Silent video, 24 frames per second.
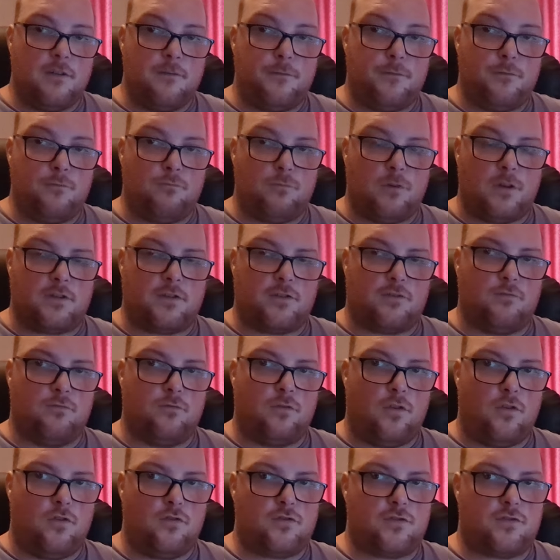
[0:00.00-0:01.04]
if you want
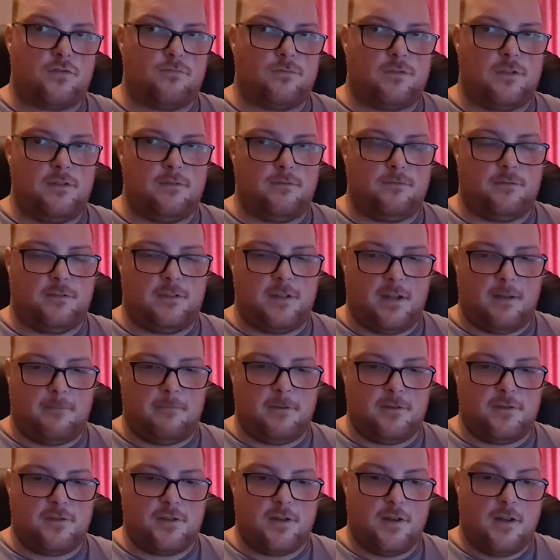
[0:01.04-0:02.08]
to also deal
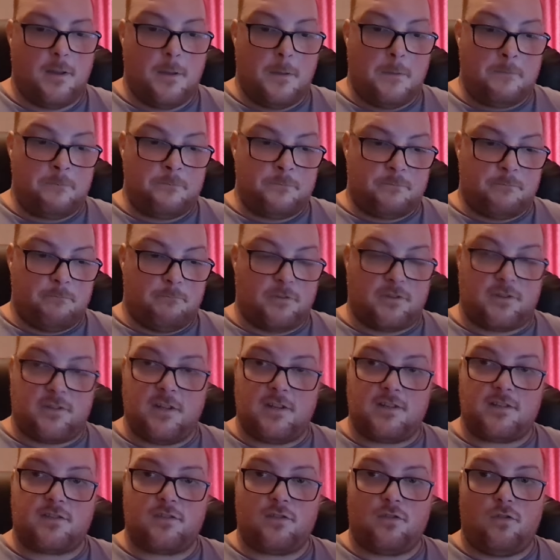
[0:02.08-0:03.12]
damage. But
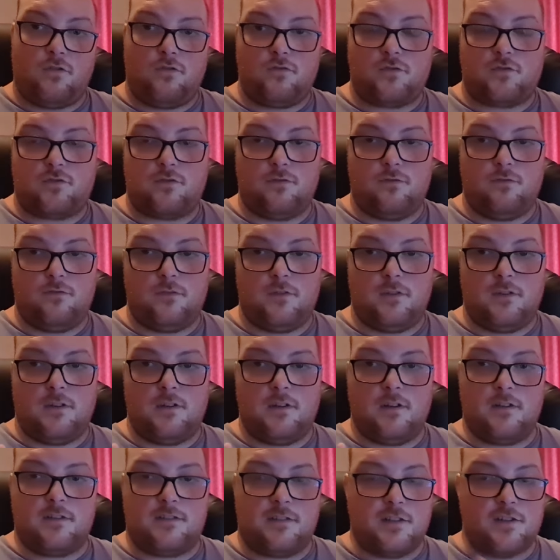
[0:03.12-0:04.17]
there's also
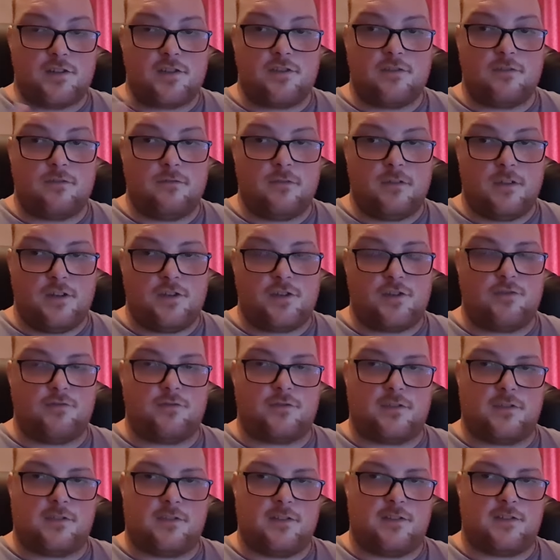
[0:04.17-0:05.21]
additional
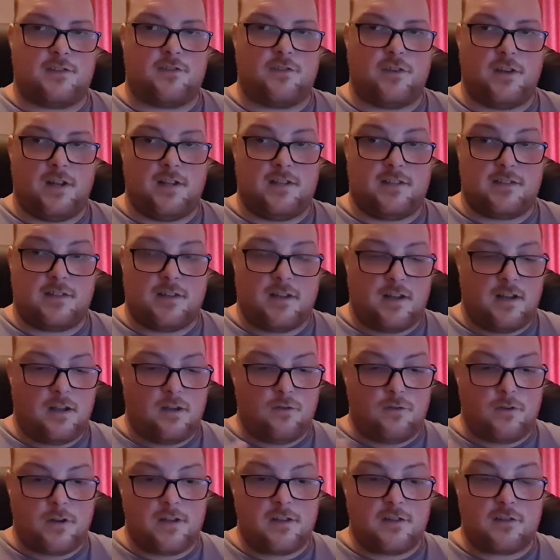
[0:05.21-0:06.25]
issues that this creates. I
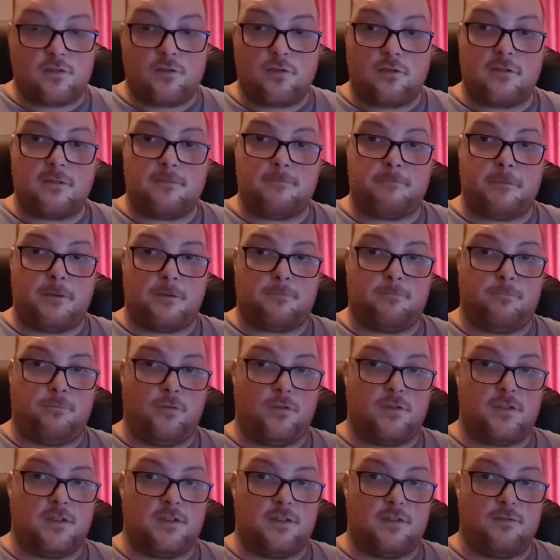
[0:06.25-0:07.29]
already talked about
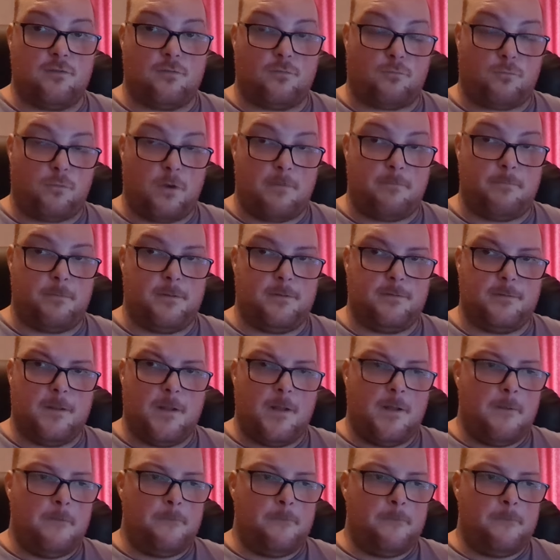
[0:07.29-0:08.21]
poisoning your weapon,